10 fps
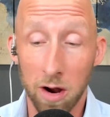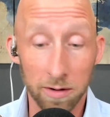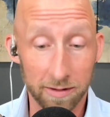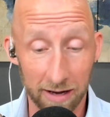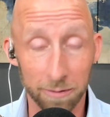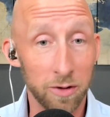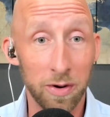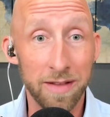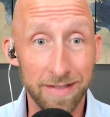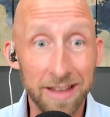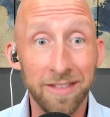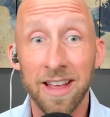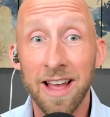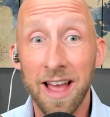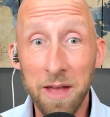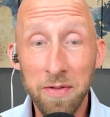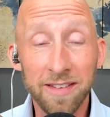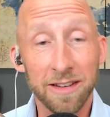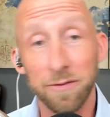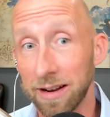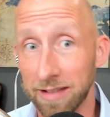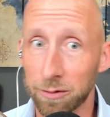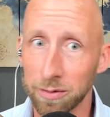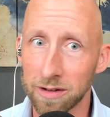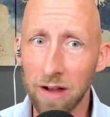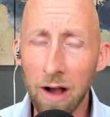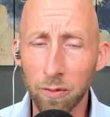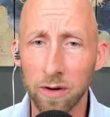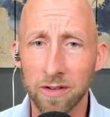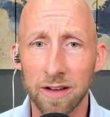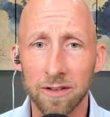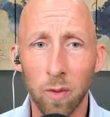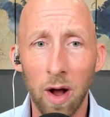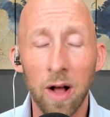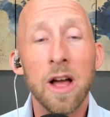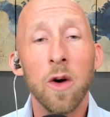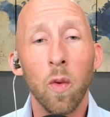Oh, it says between this and this. In fact, that's what the software says as well.